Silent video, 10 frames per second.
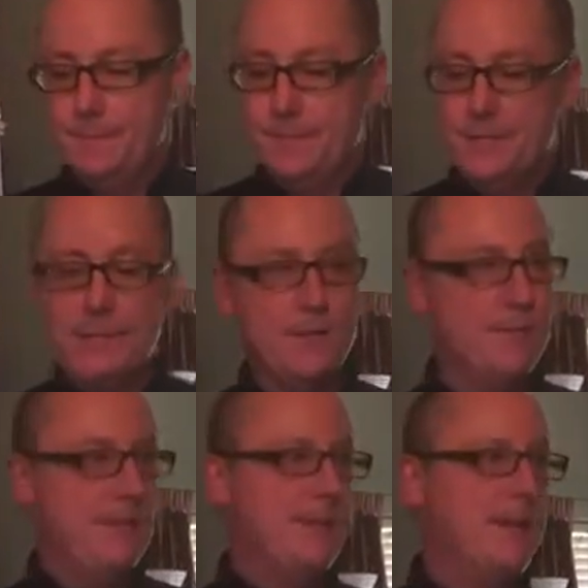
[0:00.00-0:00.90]
Doesn't that
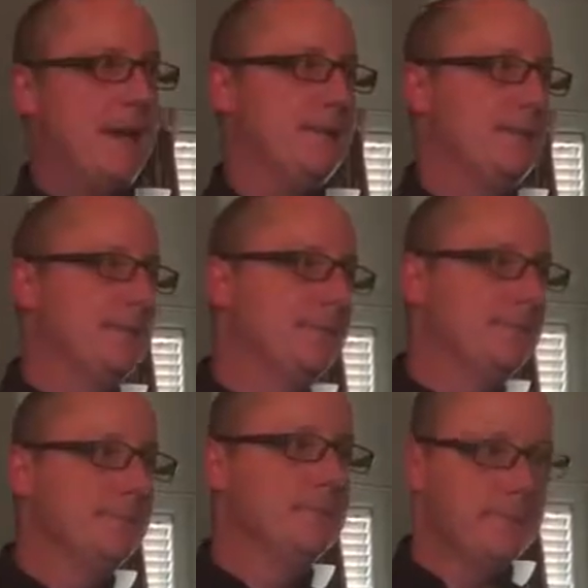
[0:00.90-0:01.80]
look fantastic?
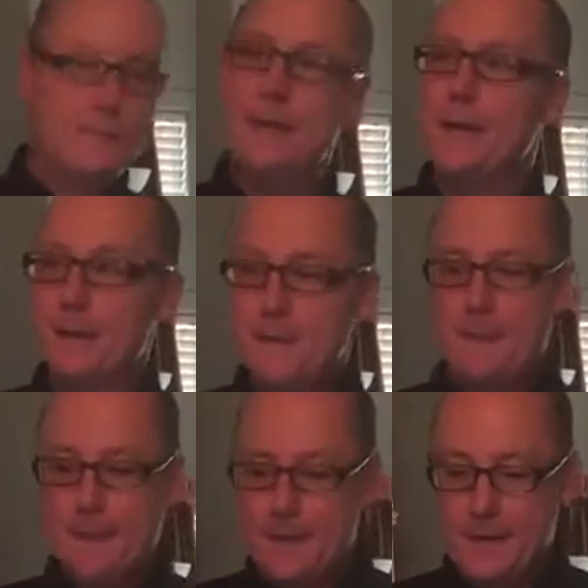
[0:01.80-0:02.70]
Yeah.
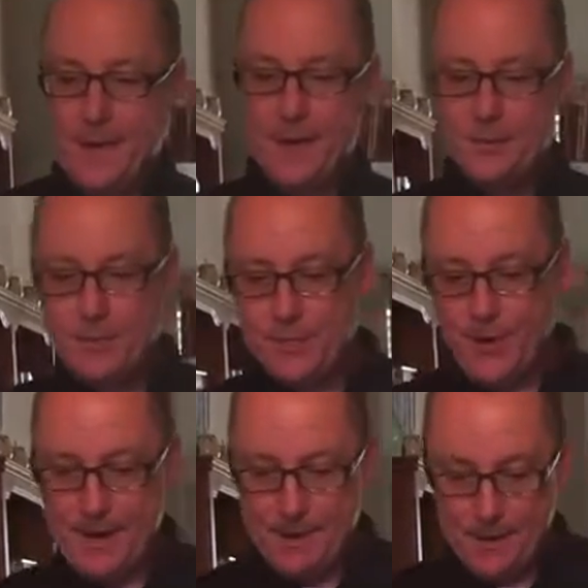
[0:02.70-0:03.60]
Now here's what's
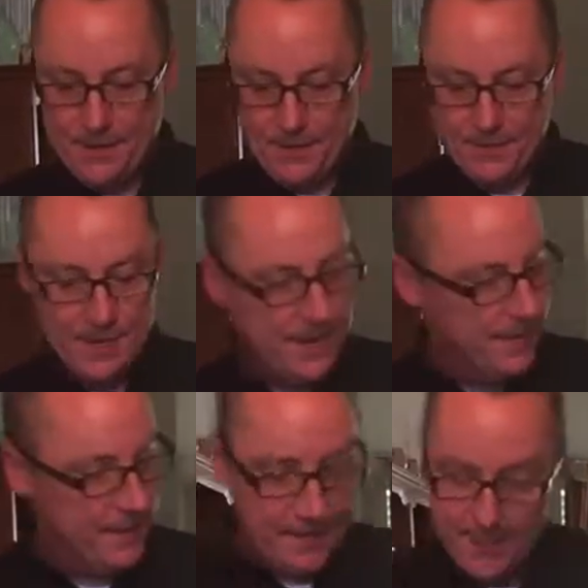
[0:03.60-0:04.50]
great about this.
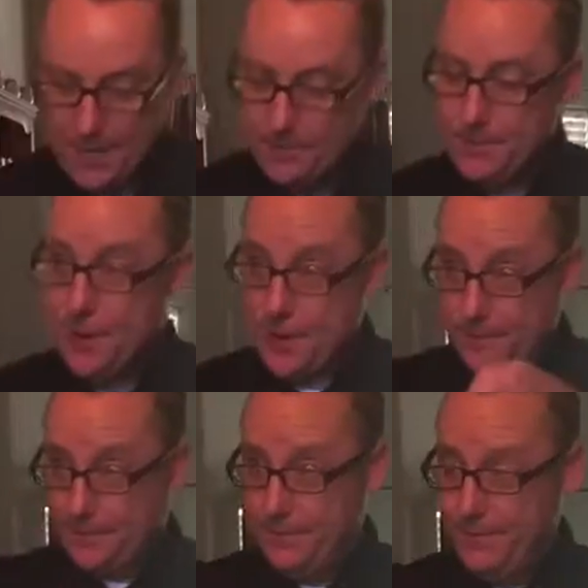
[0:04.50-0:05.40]
This comes
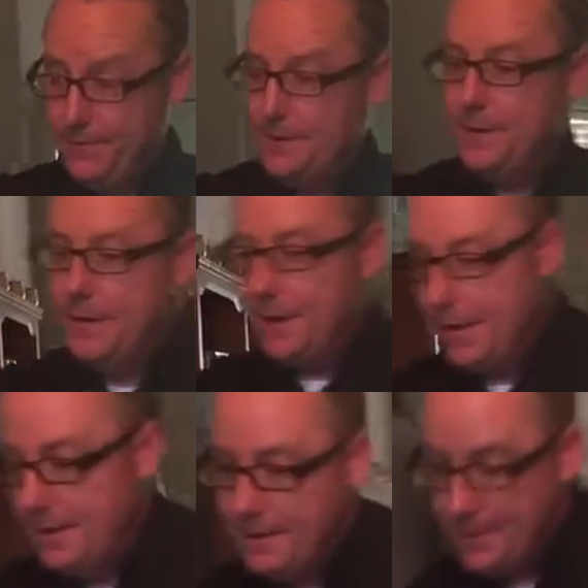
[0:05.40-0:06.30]
off,
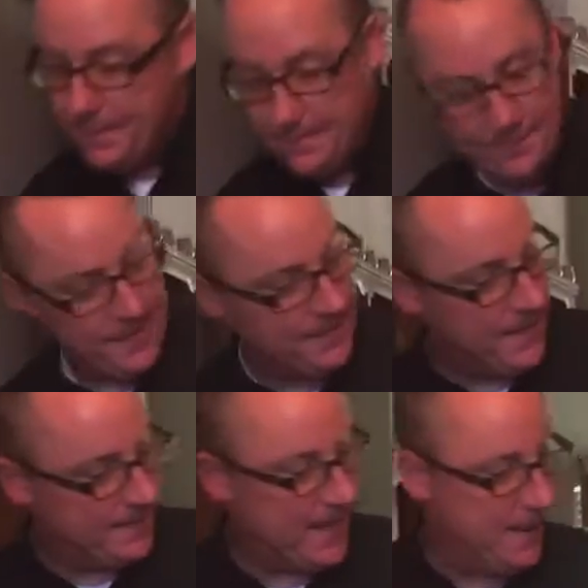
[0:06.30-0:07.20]
set
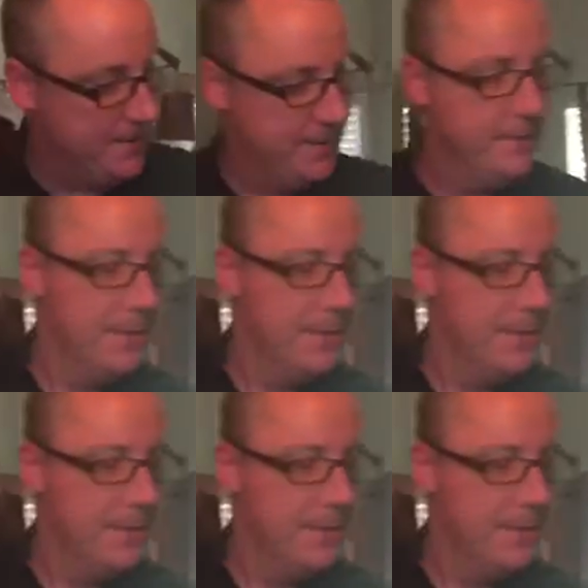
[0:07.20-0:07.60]
that down.